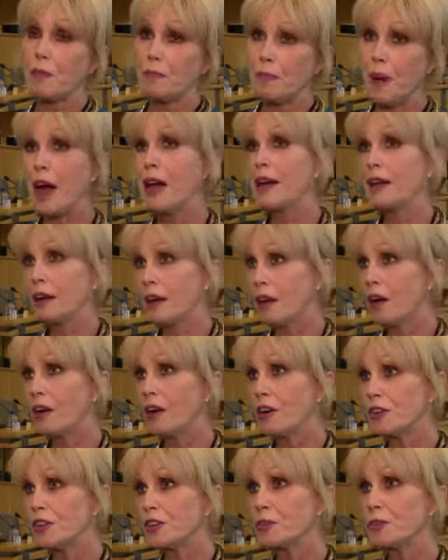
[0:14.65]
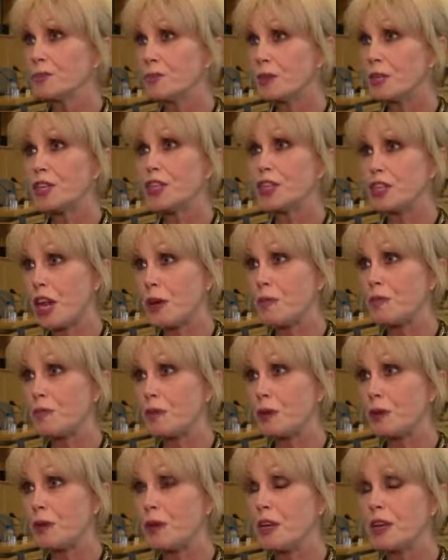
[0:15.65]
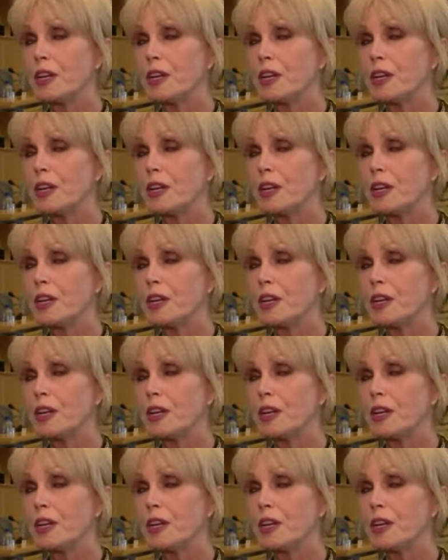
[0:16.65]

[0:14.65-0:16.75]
by and large, pretty shameful.